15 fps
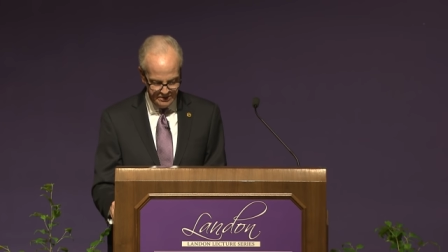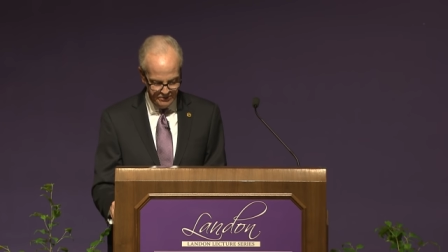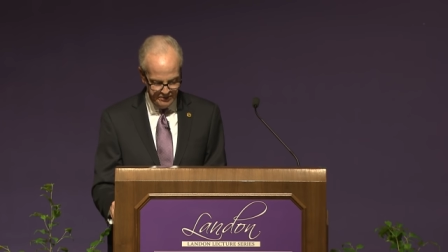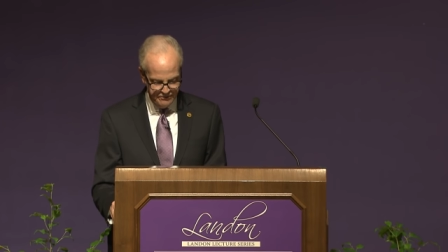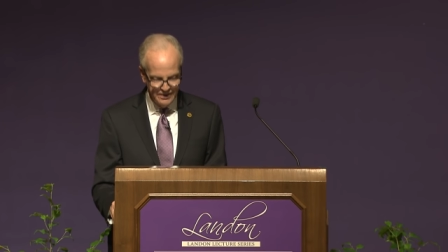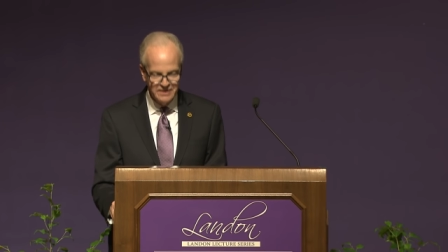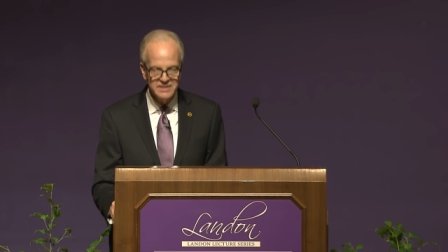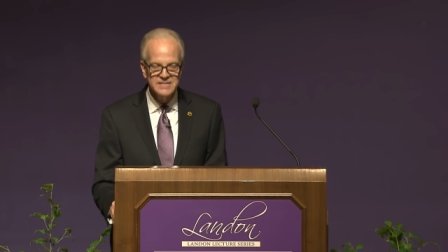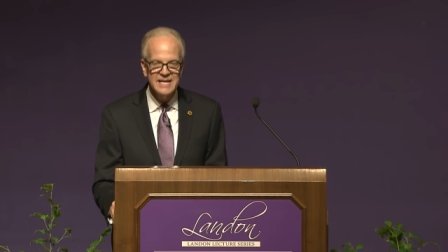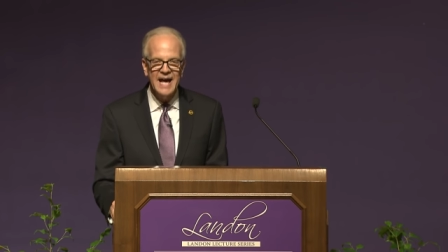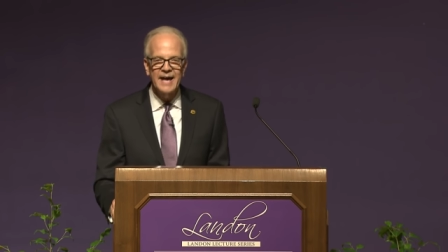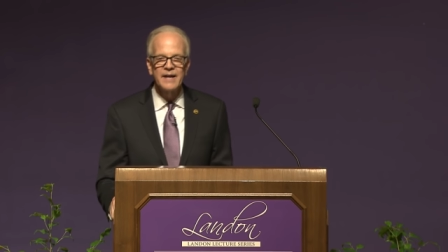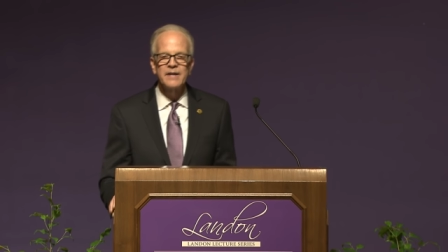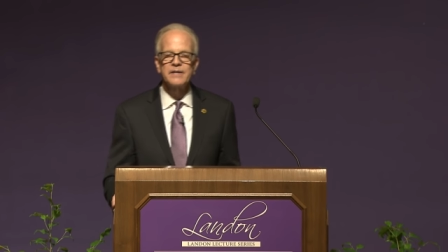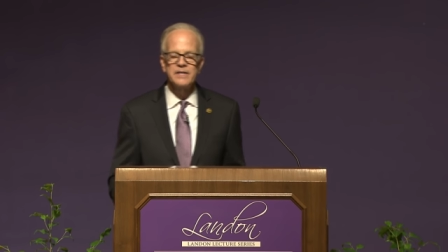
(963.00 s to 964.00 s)
we felt
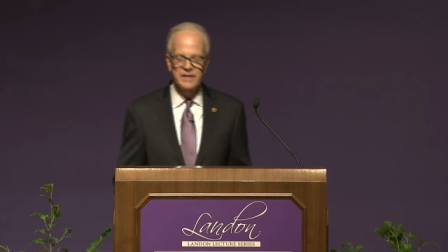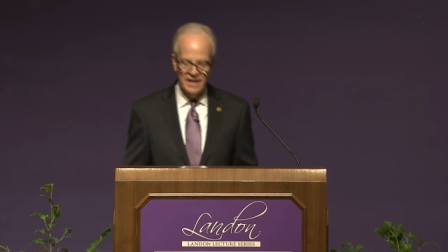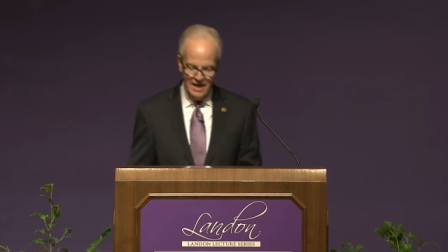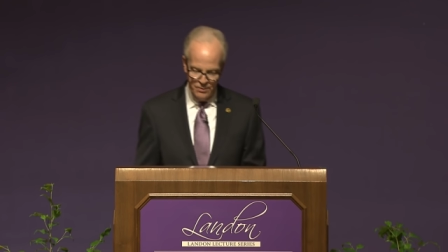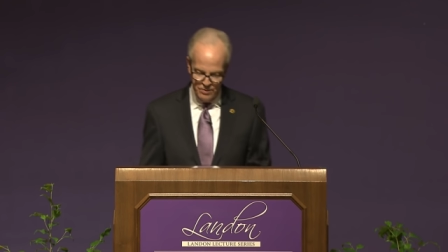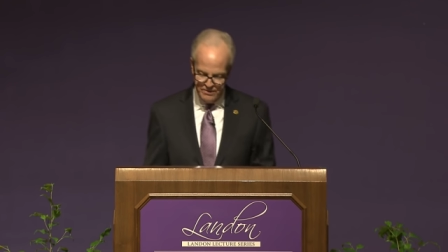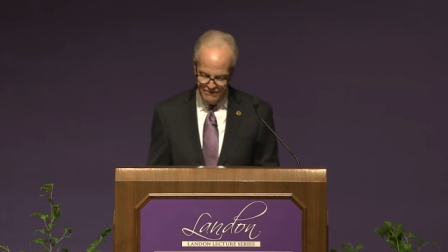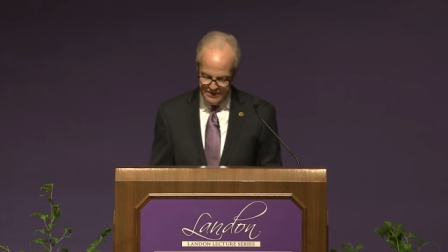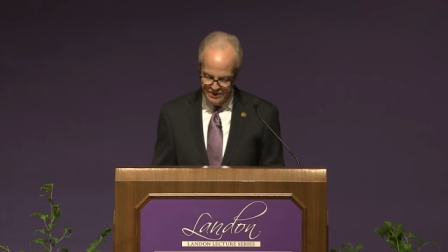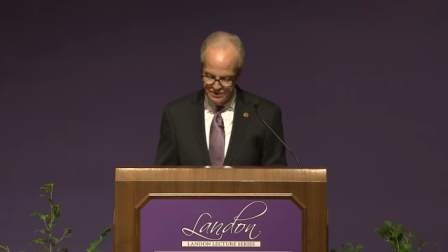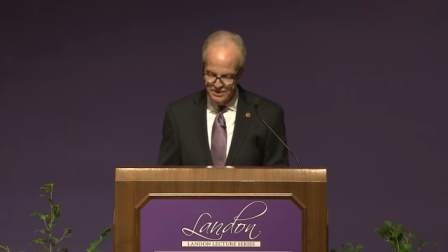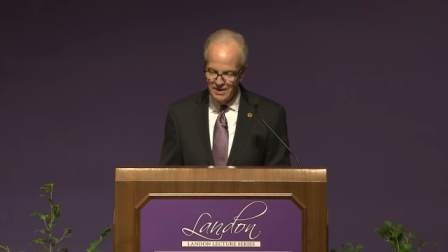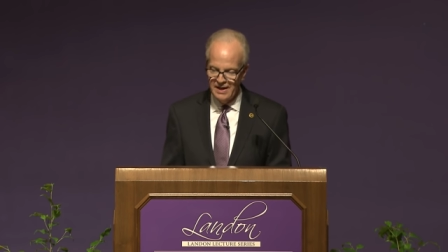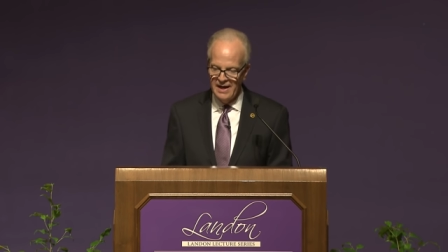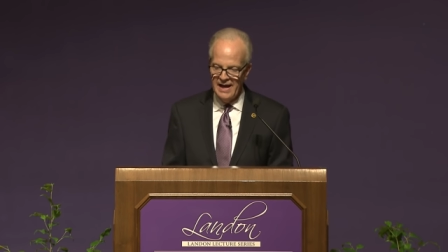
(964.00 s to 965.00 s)
saddened, and we
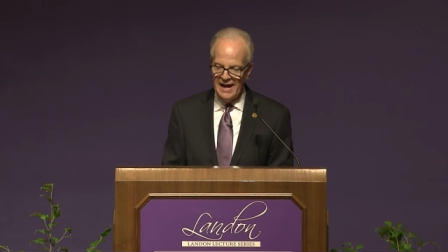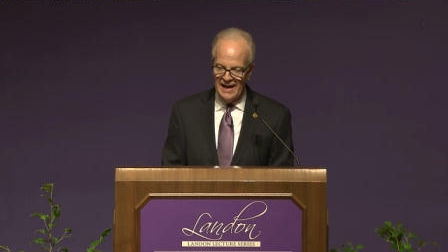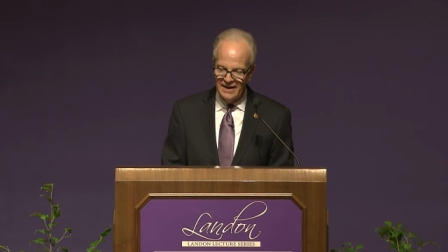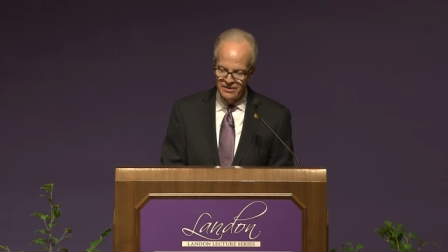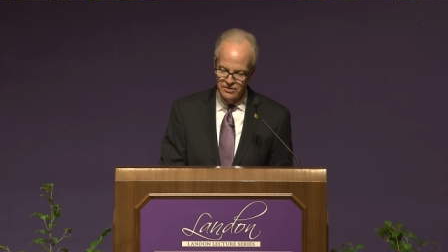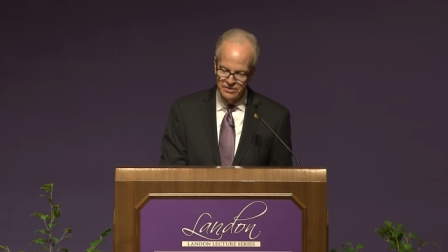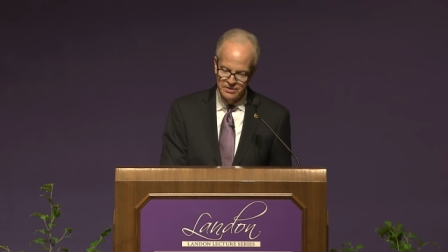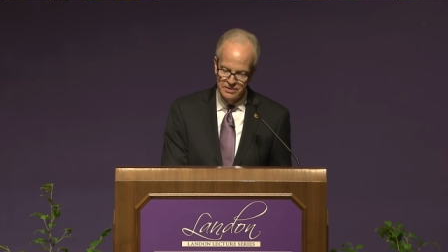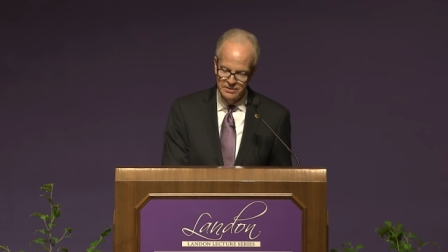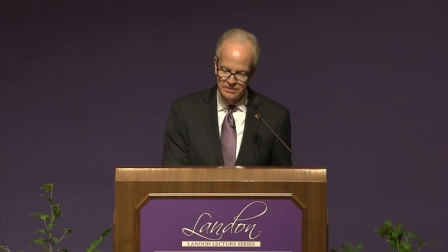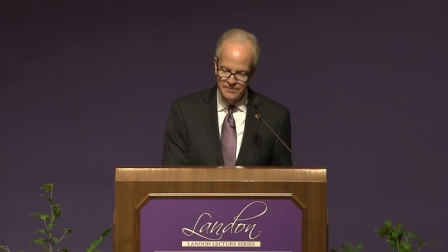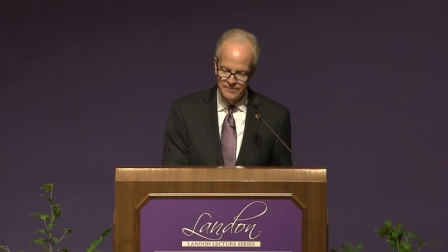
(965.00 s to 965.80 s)
felt angered.